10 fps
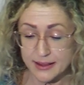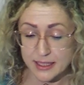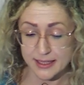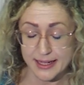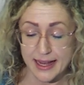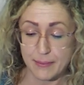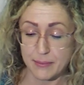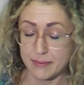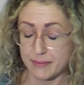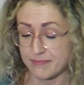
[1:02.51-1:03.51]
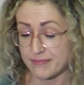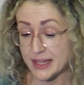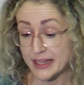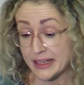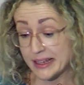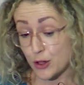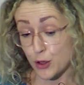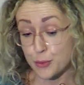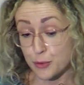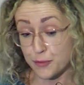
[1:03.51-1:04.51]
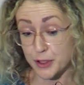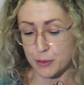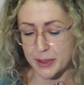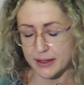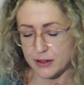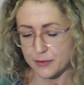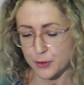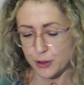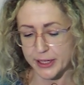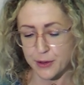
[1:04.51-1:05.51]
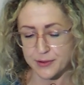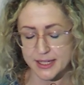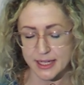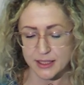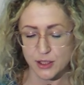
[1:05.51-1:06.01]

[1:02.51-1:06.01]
This global phenomenon of early onset